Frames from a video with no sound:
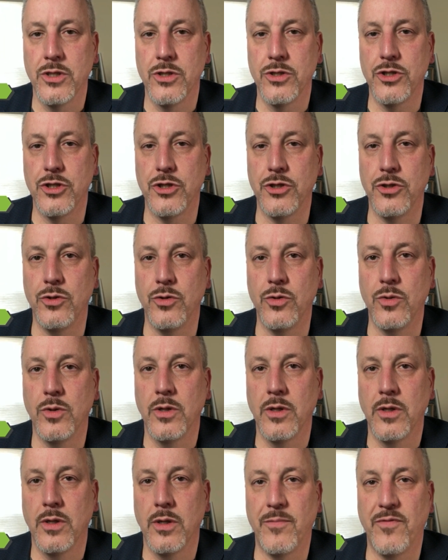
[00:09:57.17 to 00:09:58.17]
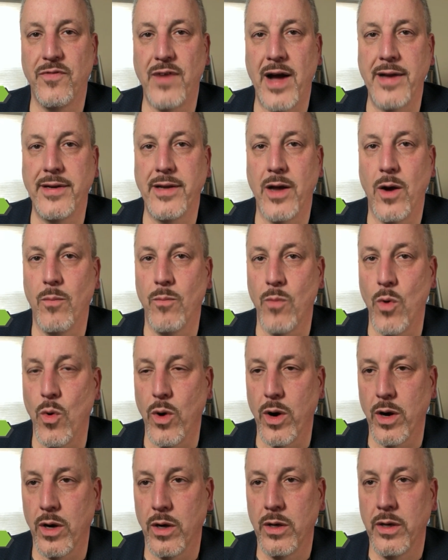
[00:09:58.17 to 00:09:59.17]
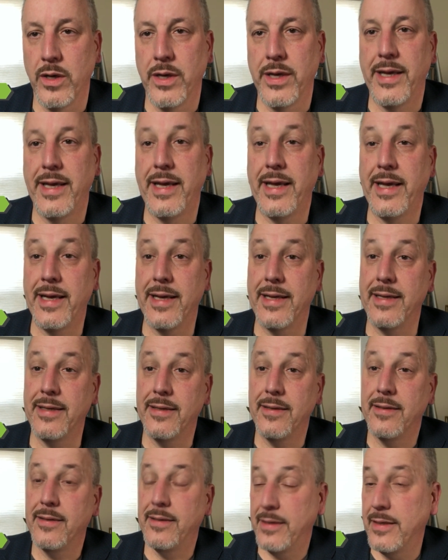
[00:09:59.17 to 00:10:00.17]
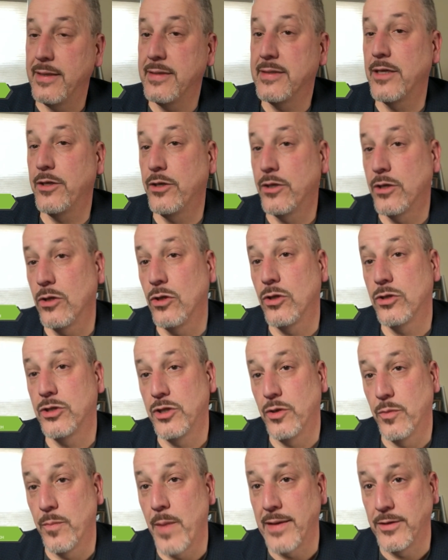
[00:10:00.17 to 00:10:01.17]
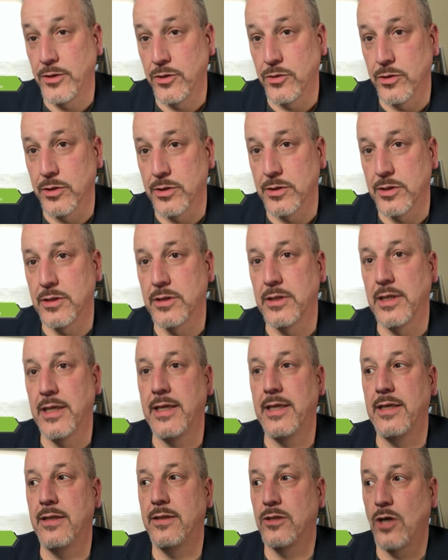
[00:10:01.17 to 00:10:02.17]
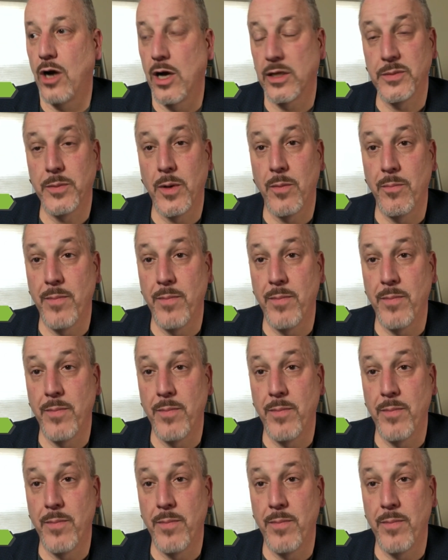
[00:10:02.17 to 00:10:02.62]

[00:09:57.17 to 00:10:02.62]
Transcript: to find out more. And he said you can look to your mentors. And he talked about